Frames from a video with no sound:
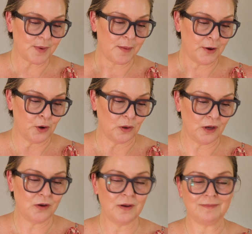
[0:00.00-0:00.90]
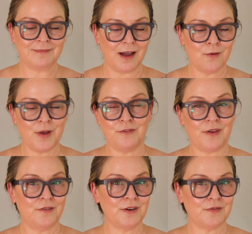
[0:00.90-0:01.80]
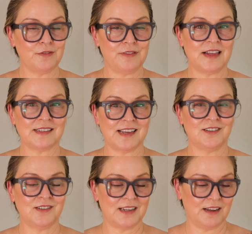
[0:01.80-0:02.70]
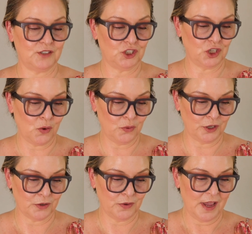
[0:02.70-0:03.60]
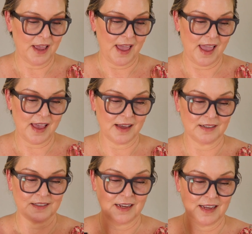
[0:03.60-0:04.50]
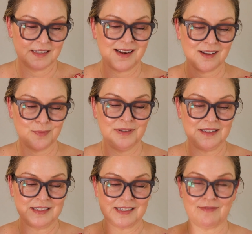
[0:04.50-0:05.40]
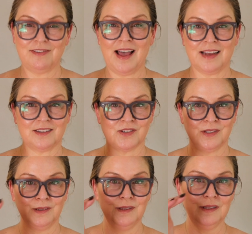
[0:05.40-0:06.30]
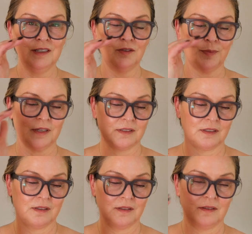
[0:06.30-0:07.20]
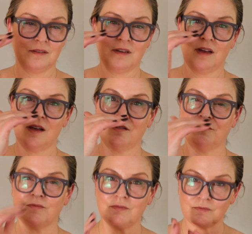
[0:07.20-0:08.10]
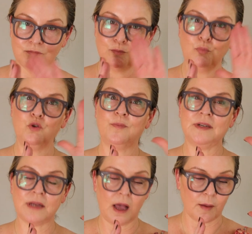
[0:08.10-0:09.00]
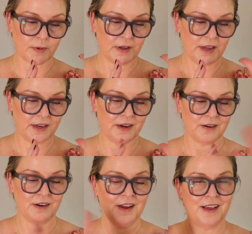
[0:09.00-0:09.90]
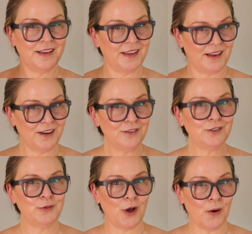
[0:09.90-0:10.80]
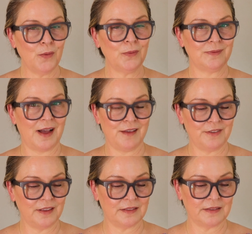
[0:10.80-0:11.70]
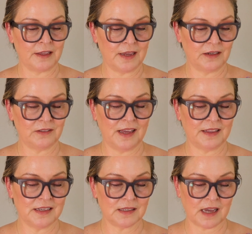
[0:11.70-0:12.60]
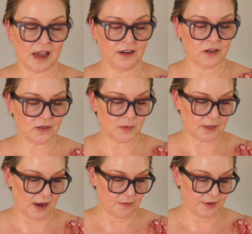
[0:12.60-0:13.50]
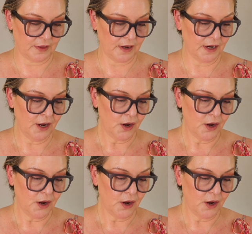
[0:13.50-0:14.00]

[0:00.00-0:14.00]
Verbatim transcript: by Manolo are my favorite of the flat sandals that I've shown you. And it's not completely flat. There's a little bit of movement up here. Yellow, you know, I think a yellow like this kind of goes with everything.